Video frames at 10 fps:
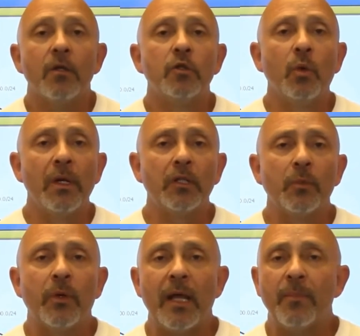Do we need to
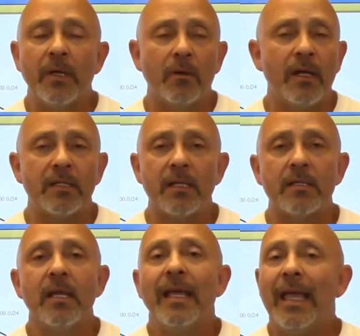put IP
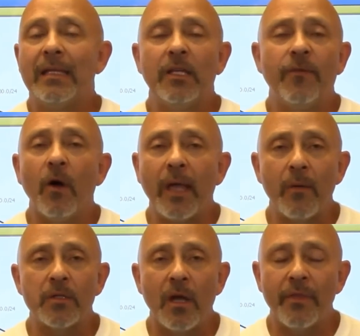addresses and default
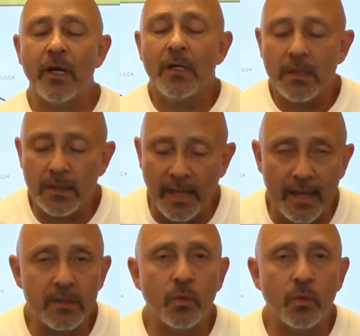gateways on there? Yes.